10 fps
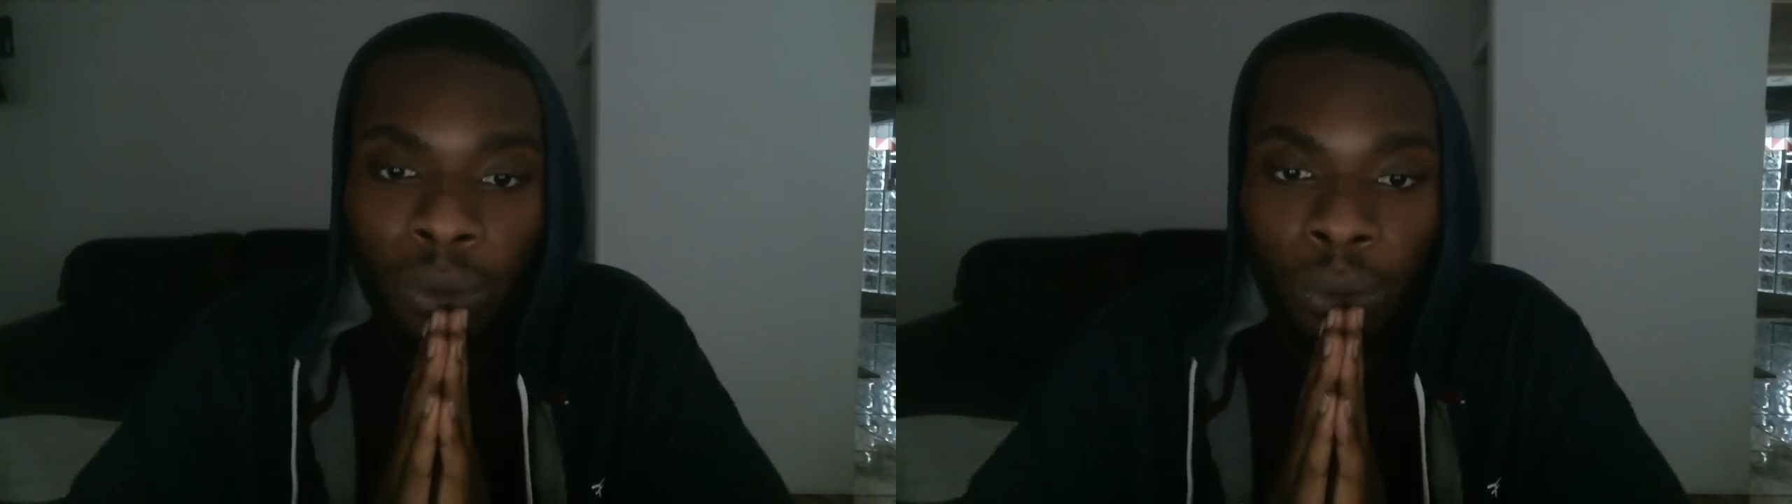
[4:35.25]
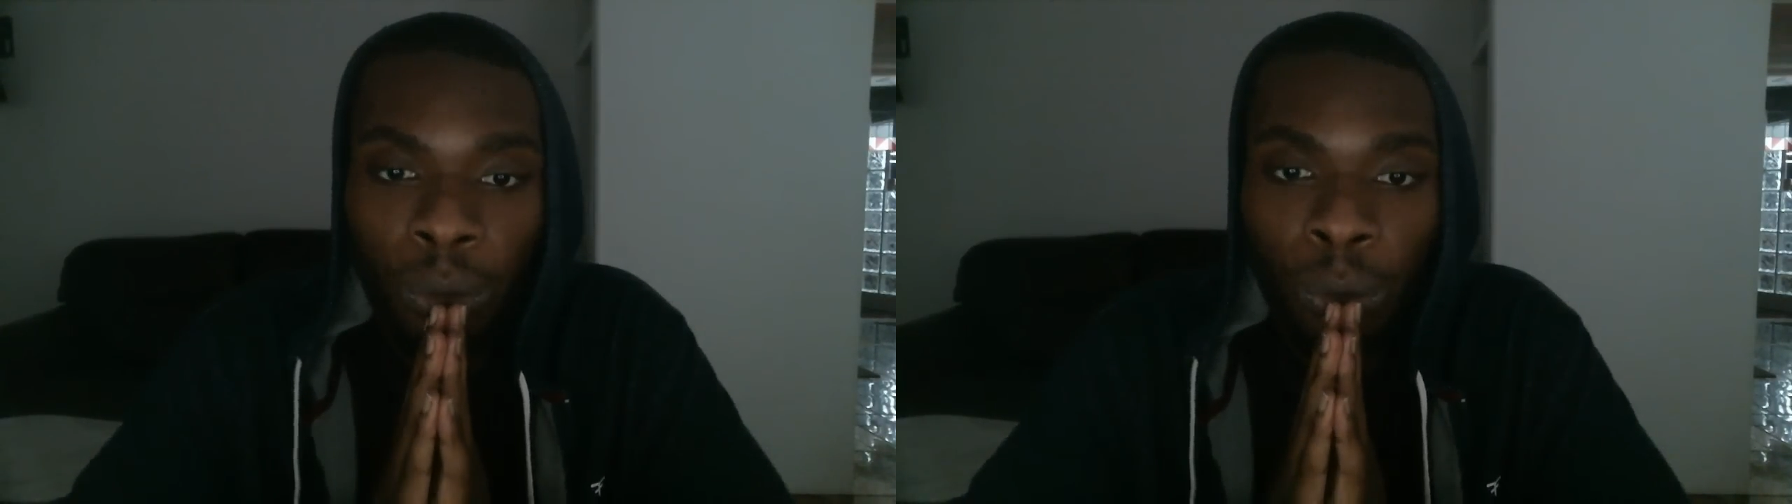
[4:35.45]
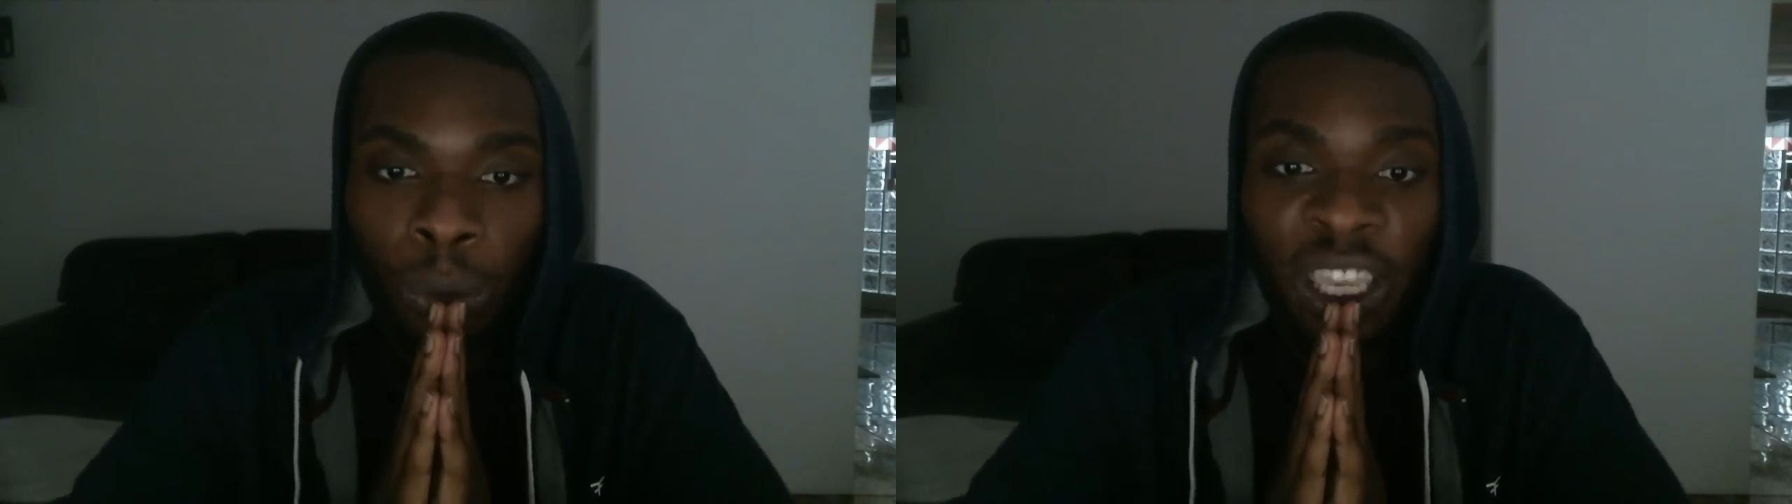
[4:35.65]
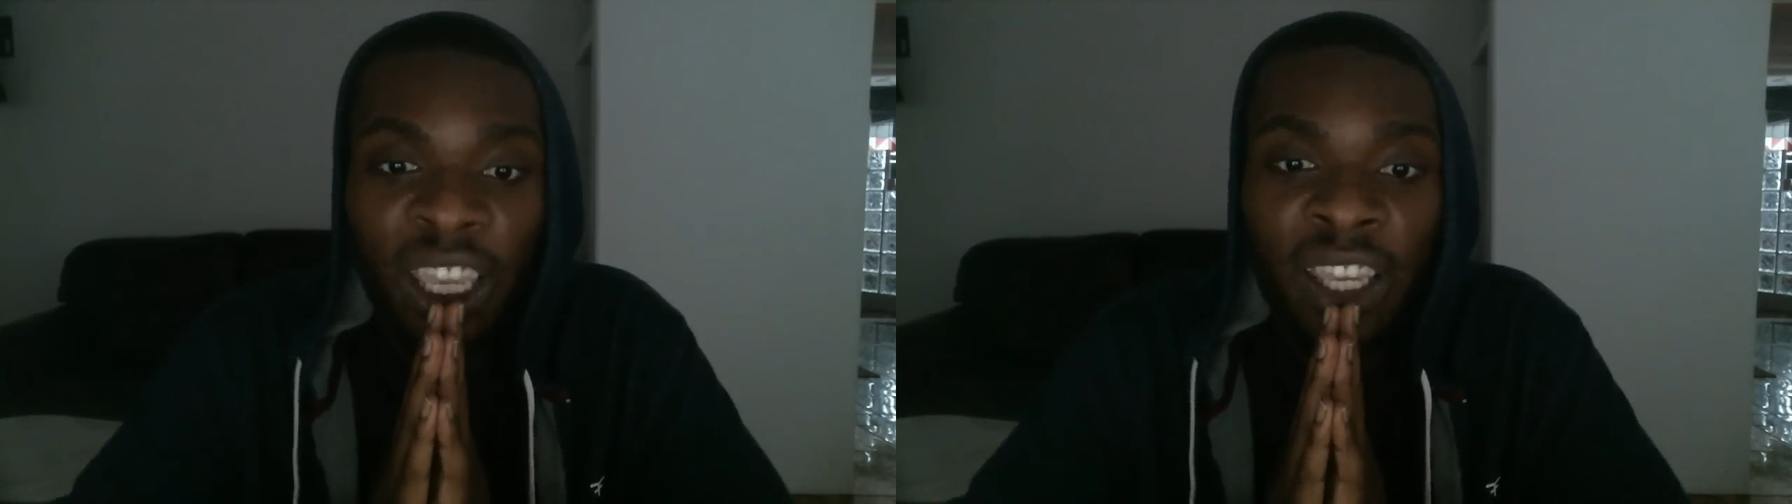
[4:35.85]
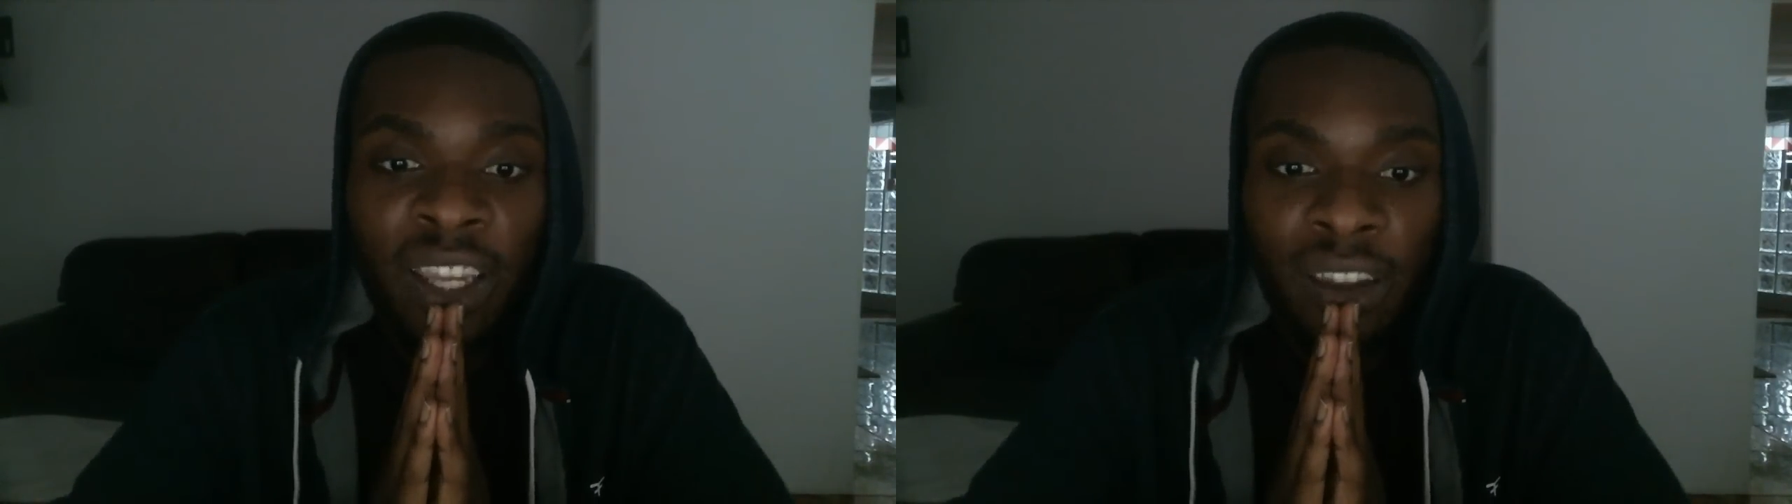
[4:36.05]

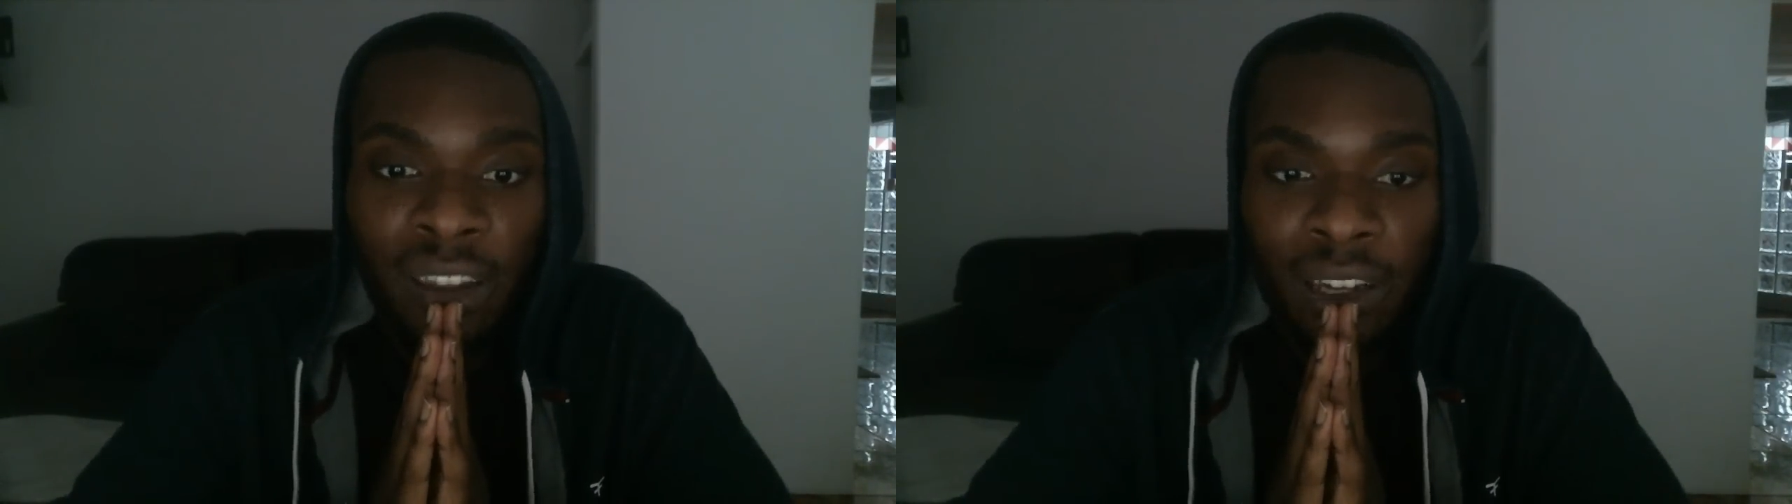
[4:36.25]
we